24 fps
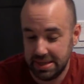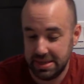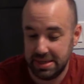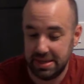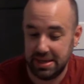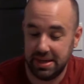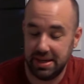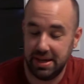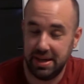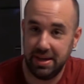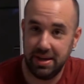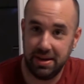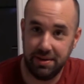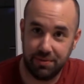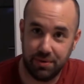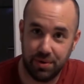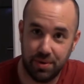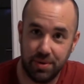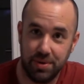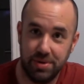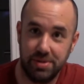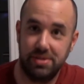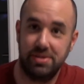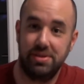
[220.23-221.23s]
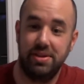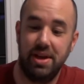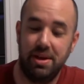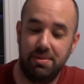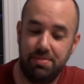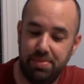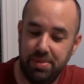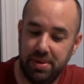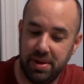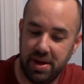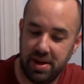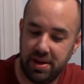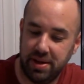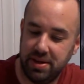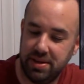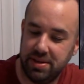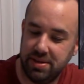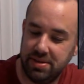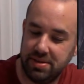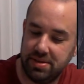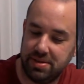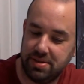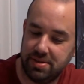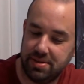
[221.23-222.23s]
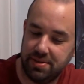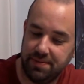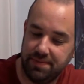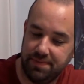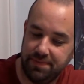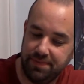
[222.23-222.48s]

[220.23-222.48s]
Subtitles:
And of course that plot is